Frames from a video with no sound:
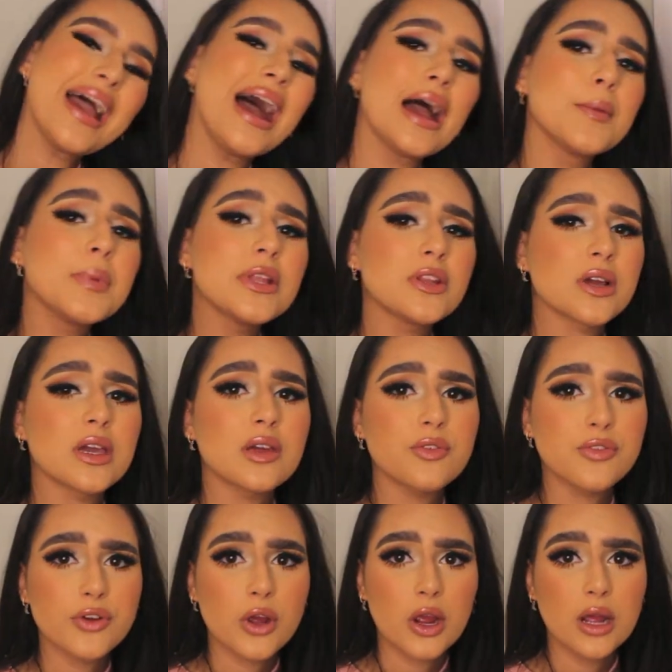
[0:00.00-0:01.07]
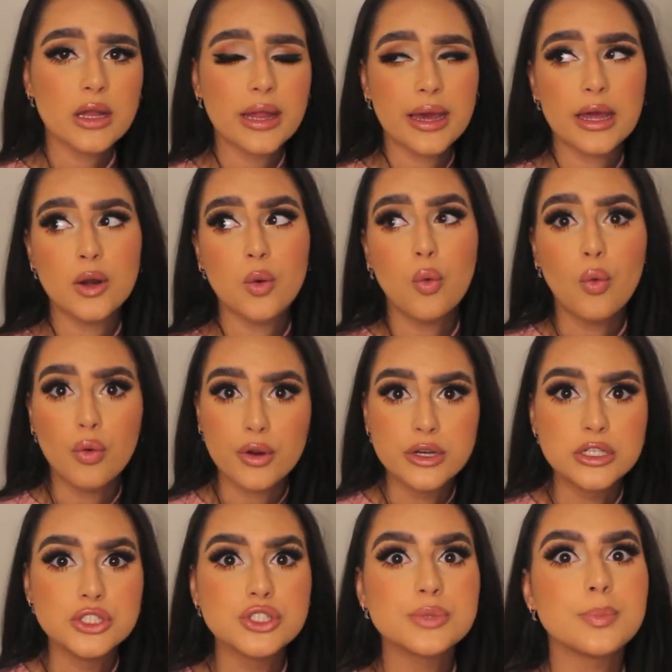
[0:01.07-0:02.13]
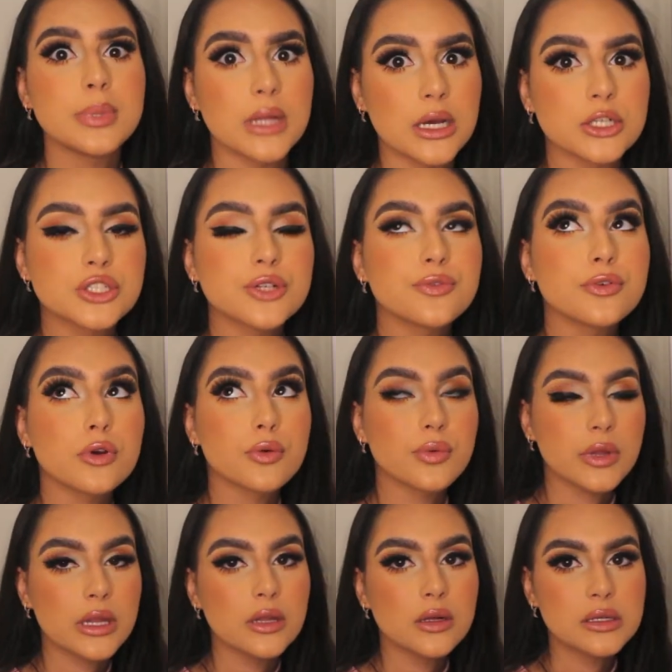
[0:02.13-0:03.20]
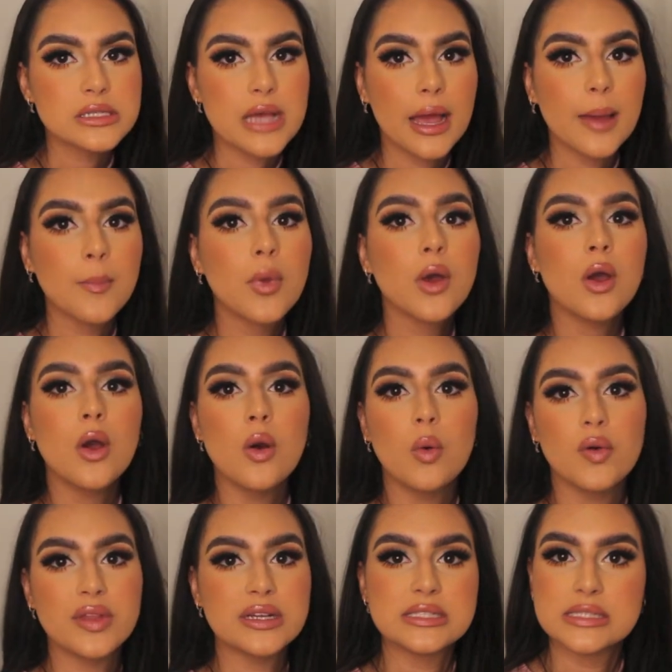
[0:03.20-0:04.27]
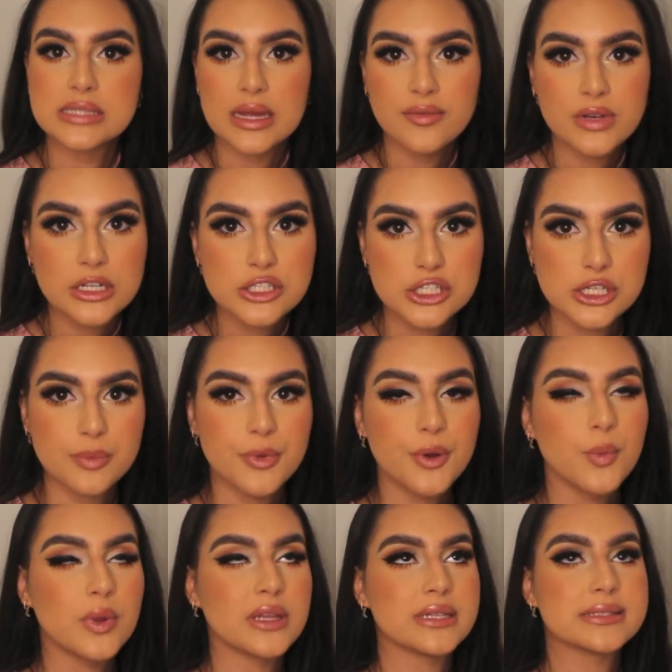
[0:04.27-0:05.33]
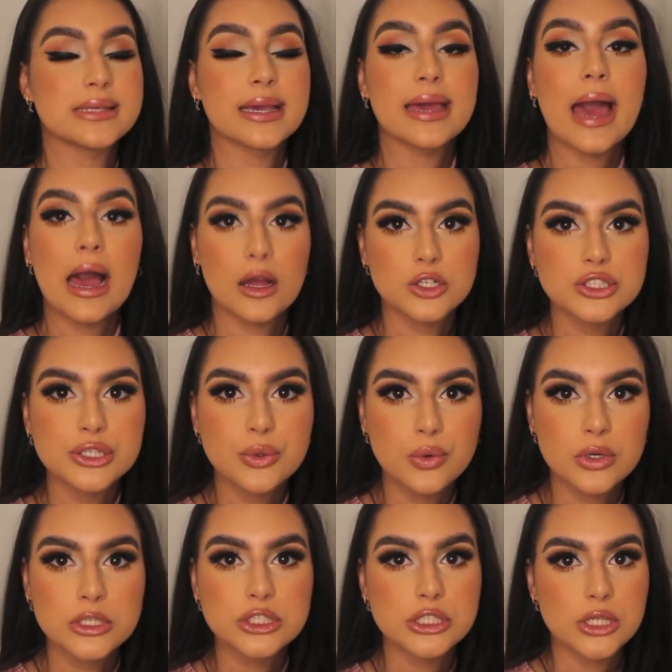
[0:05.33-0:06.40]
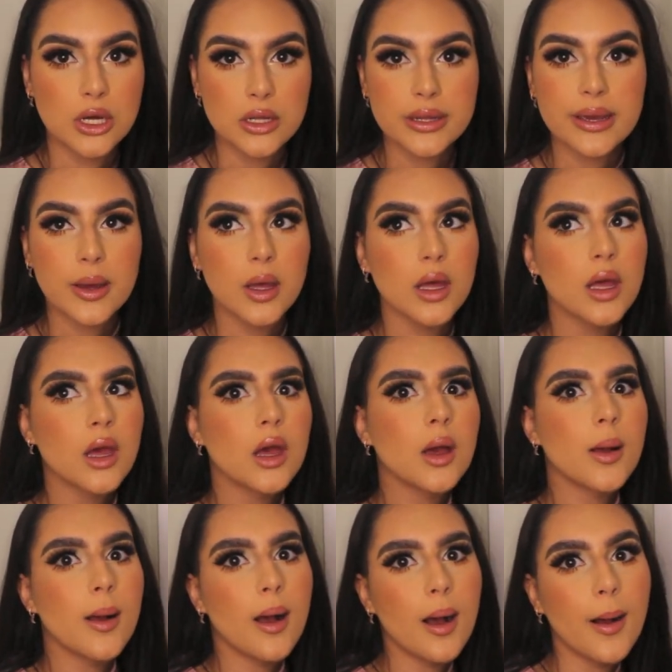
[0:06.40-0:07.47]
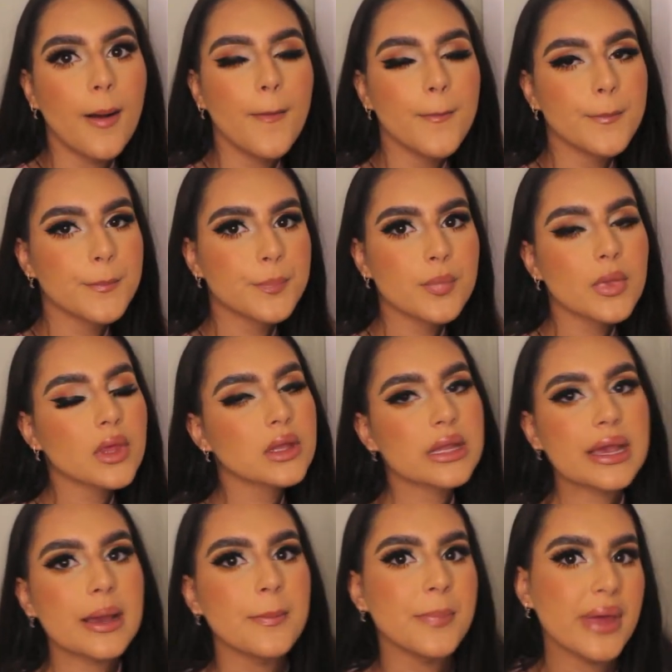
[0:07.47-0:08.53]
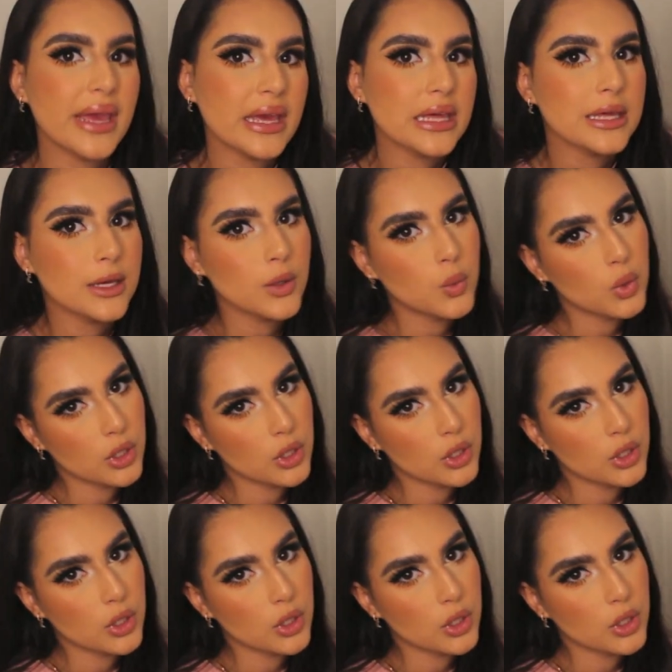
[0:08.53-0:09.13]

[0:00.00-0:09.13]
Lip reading: I've been looking for like an orange blush for a really long time, one that doesn't have any shimmer, one that's like actually orange and not like a pinky